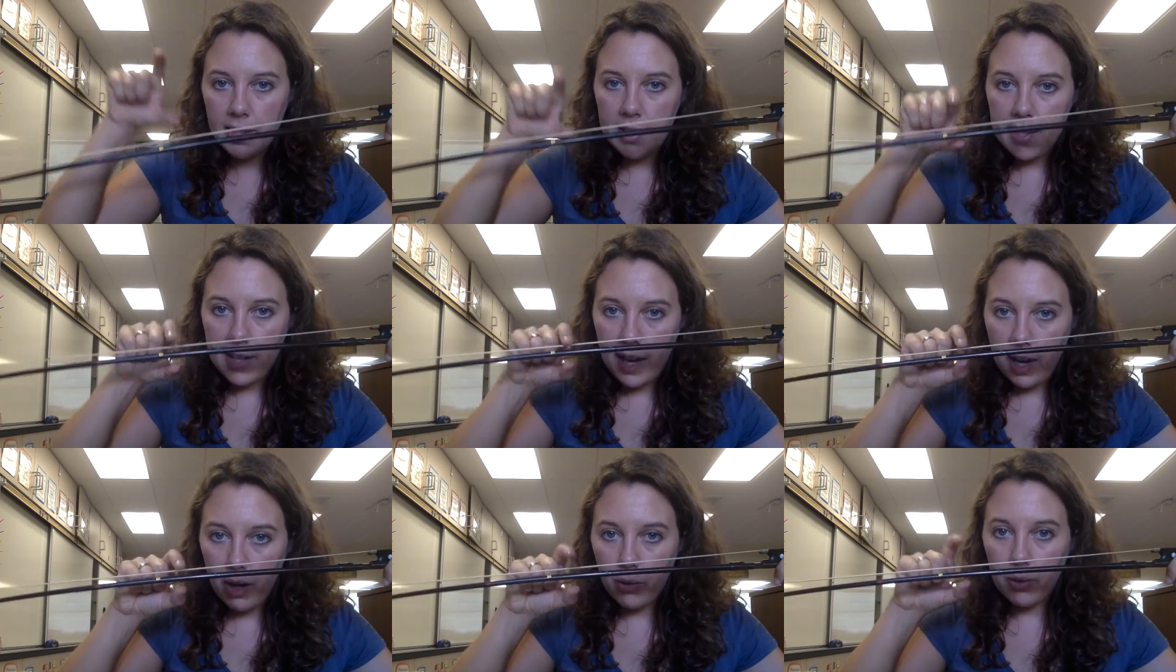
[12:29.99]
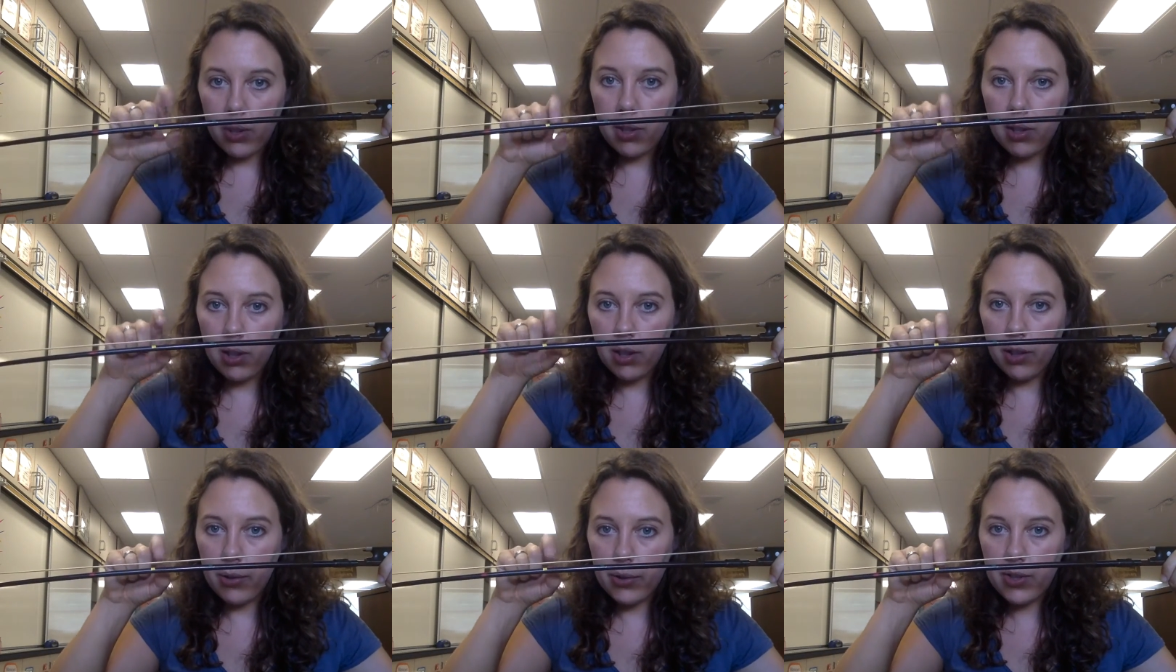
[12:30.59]
down
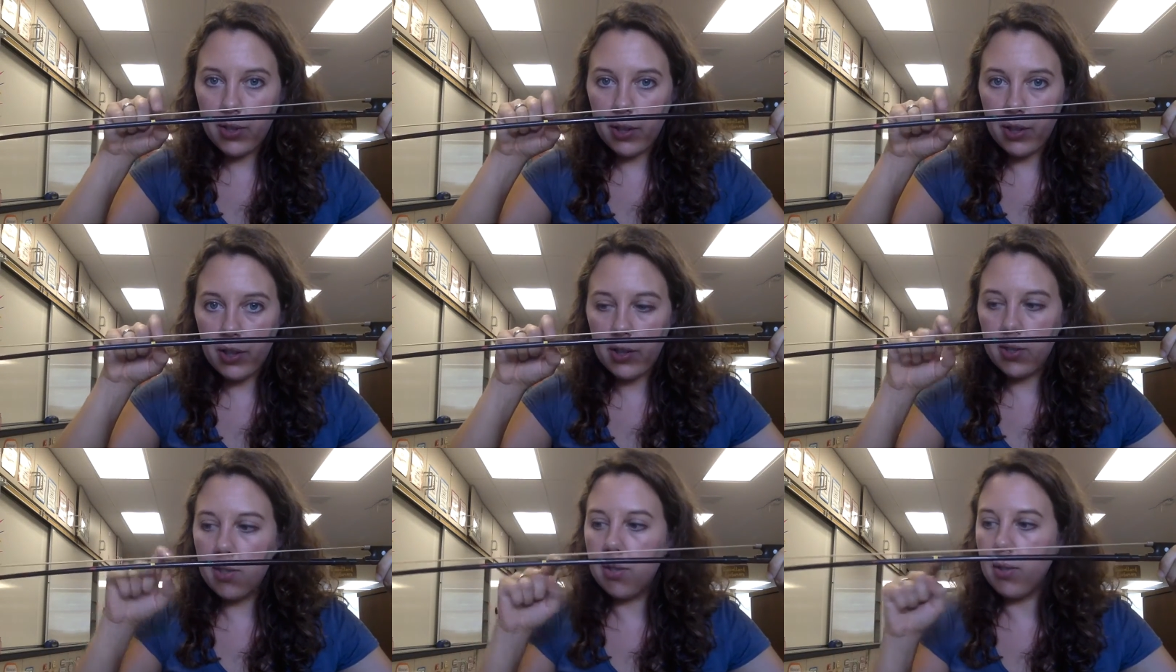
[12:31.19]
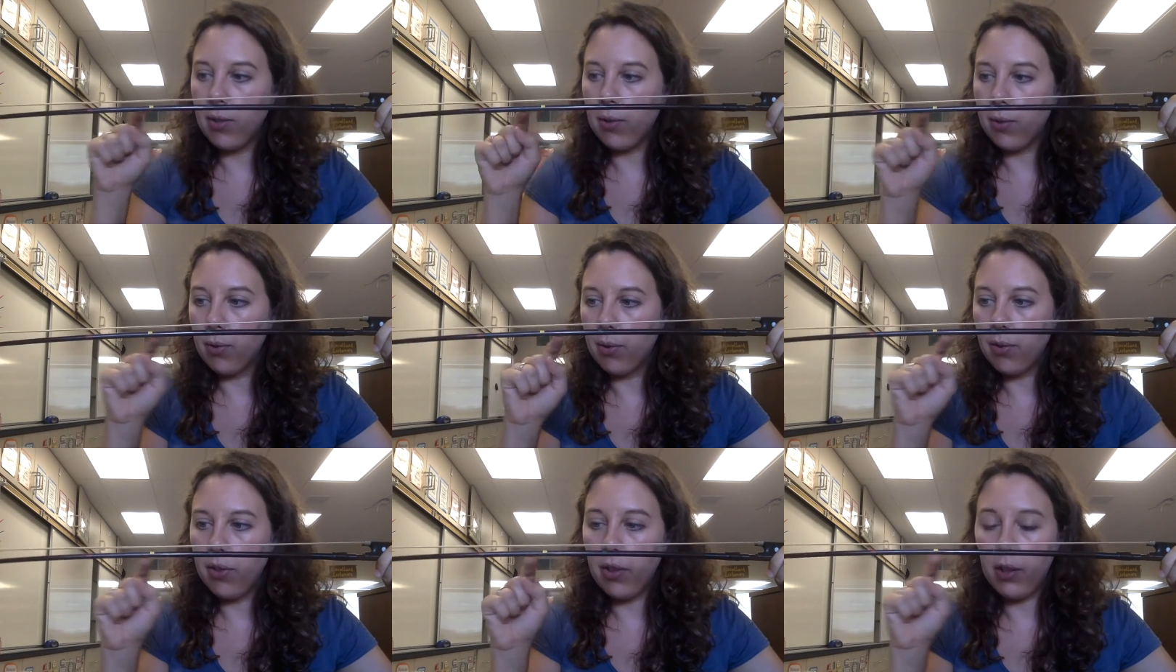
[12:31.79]
closer
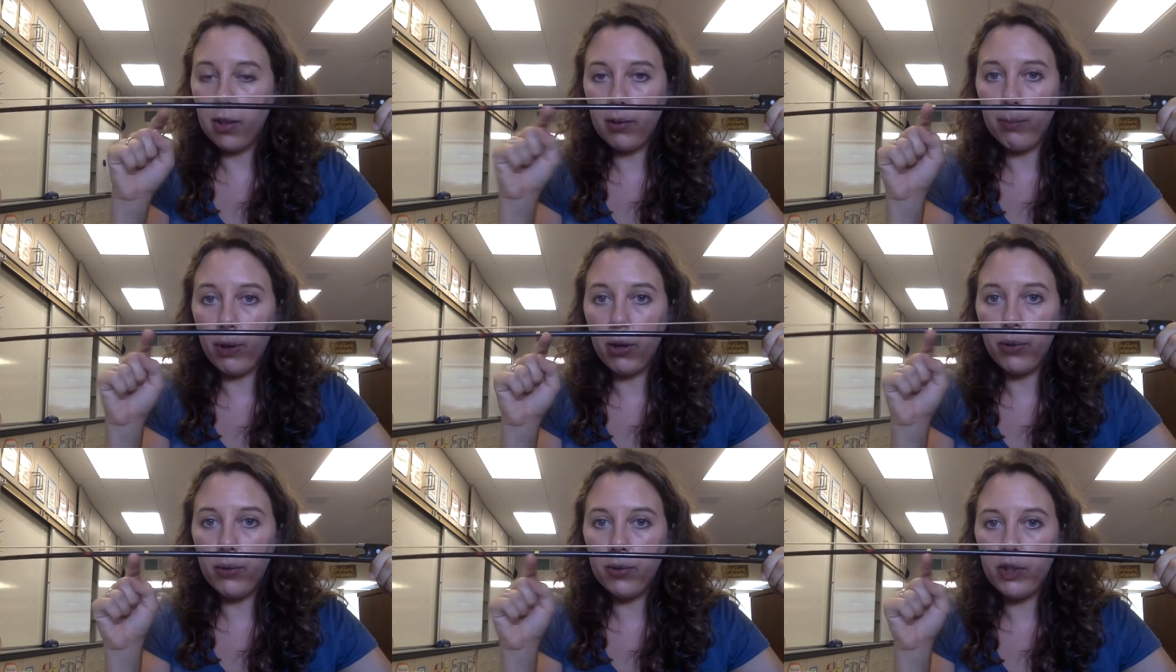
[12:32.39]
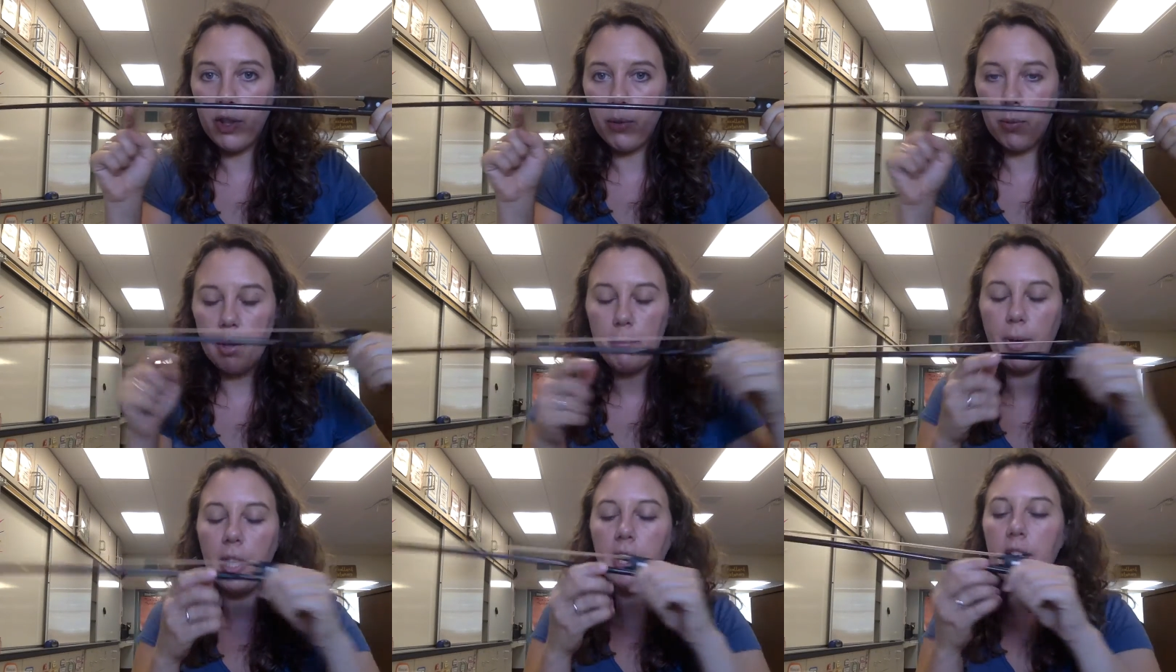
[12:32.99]
to the bow, to the
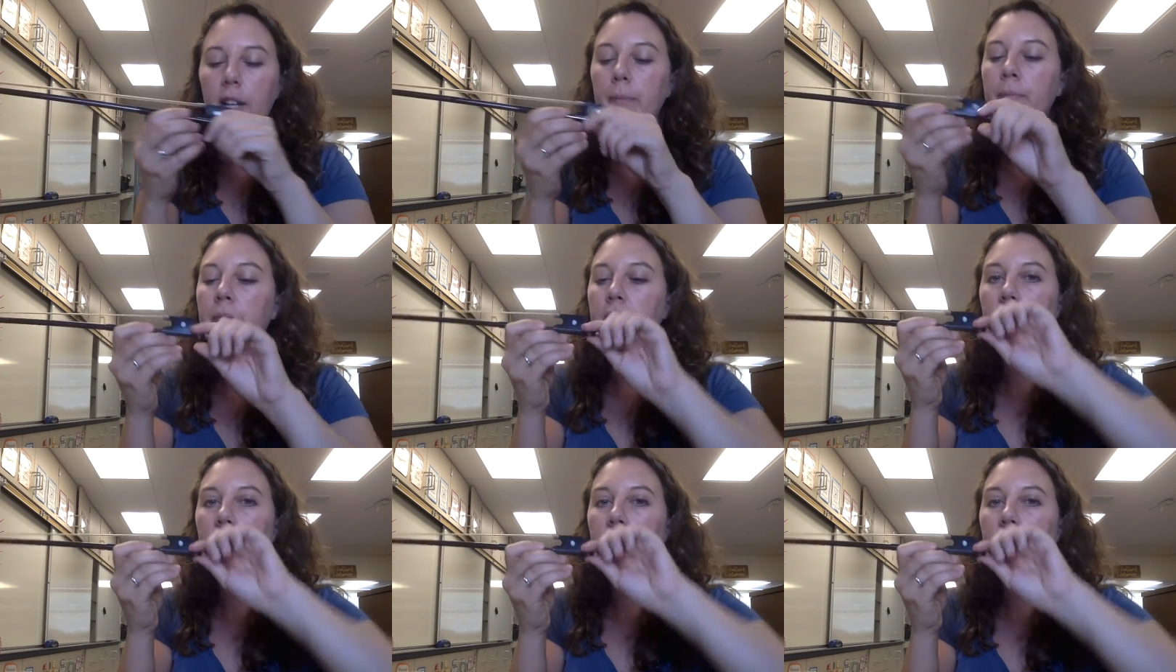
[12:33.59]
wood part here.